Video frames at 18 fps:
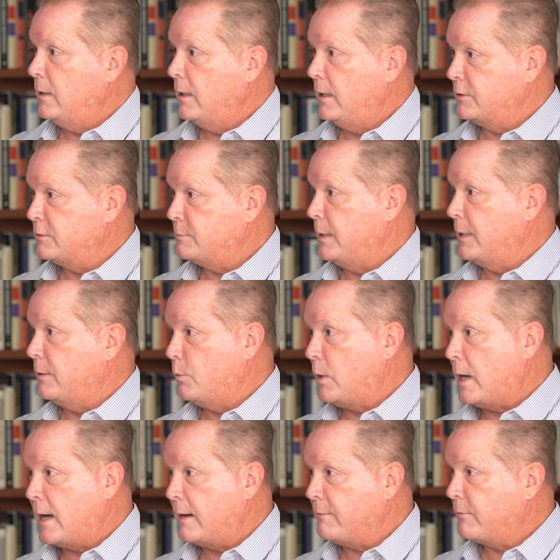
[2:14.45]
husband
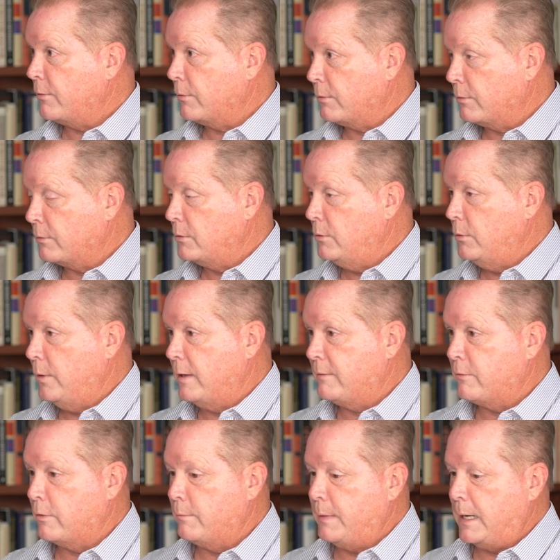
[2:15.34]
and wife or
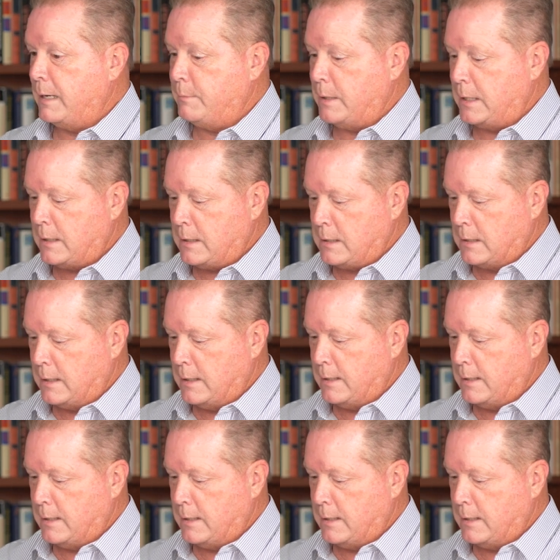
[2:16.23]
whoever it may be,